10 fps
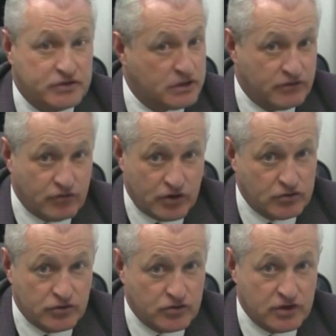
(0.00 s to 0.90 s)
delivering
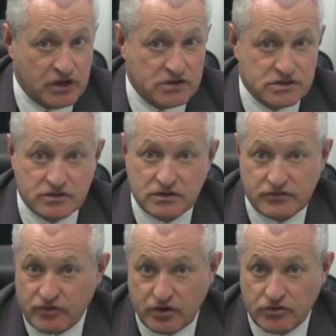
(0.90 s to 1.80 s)
on your needs and
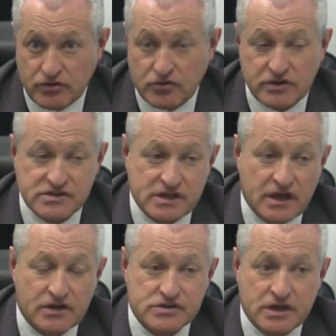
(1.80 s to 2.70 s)
delivering on your
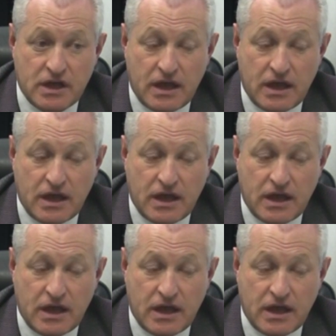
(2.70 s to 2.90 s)
desires.